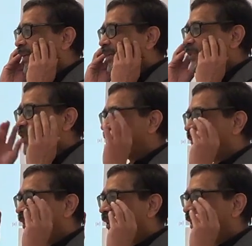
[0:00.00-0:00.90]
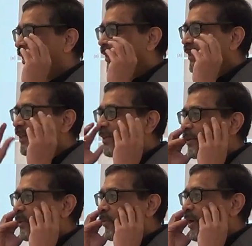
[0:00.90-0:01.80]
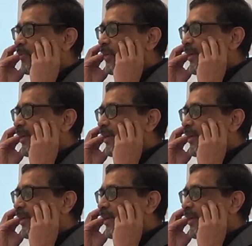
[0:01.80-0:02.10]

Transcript: soft and puffy,